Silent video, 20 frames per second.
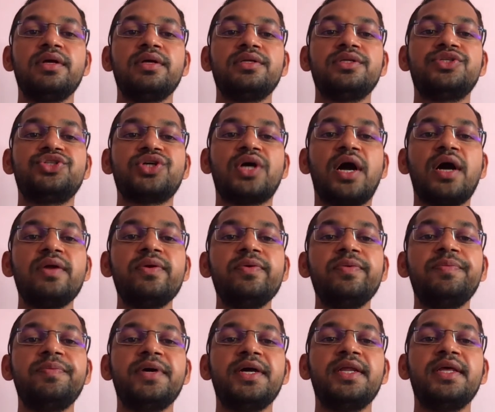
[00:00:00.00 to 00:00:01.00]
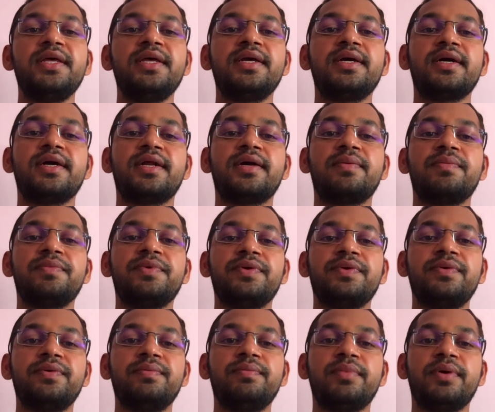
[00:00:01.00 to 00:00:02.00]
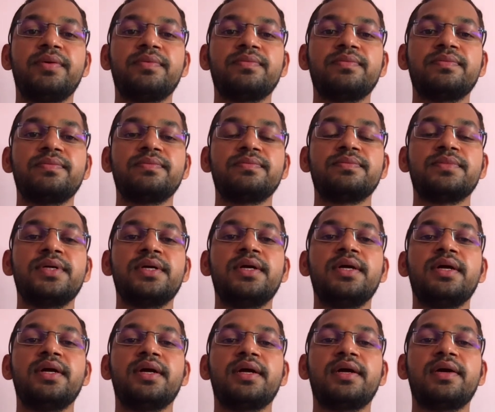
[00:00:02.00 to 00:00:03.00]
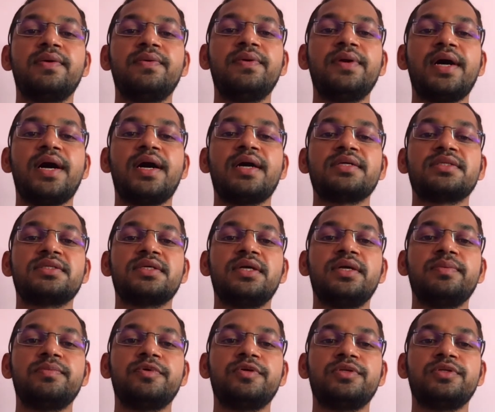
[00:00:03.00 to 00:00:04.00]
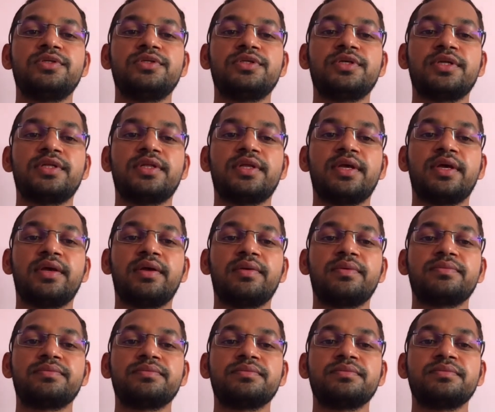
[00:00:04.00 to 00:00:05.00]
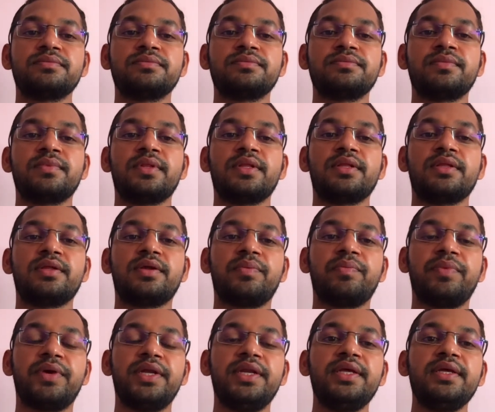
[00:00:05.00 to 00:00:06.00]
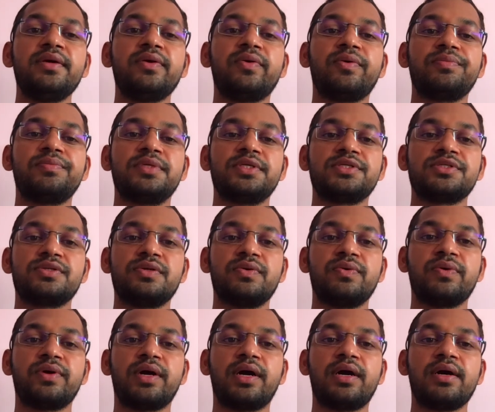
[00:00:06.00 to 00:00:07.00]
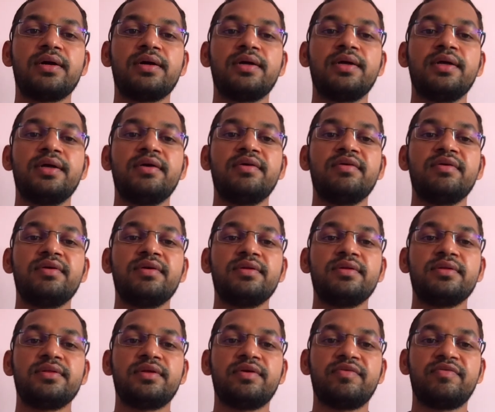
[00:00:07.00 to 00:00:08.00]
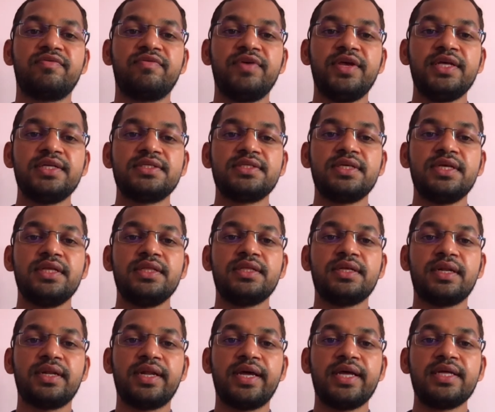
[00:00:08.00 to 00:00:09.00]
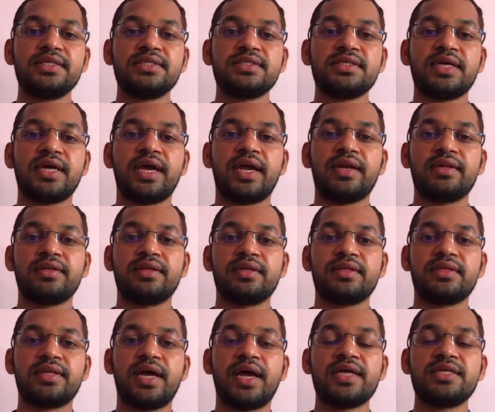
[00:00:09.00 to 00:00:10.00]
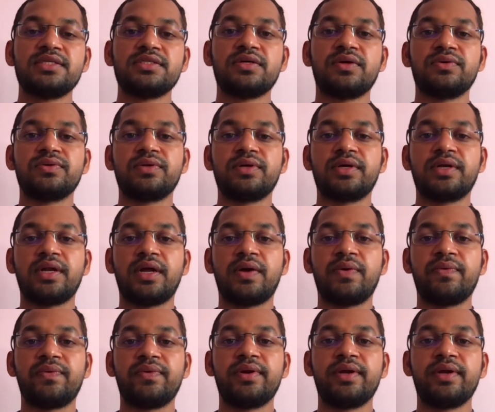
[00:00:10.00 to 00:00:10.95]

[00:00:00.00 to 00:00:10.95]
januparikaram yugmam Garudasana muchyate. The meaning of the shloka: the fixing the legs and the thighs on the ground